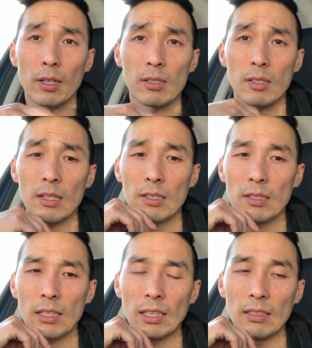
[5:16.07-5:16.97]
is
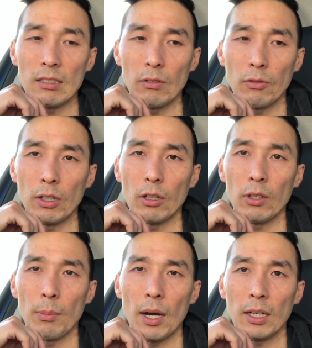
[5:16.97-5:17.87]
slightly different on
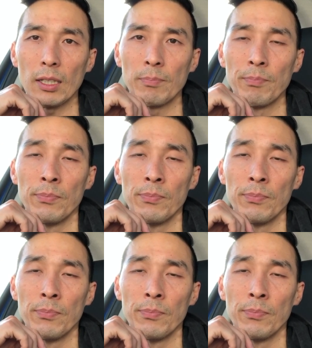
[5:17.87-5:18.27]
the body.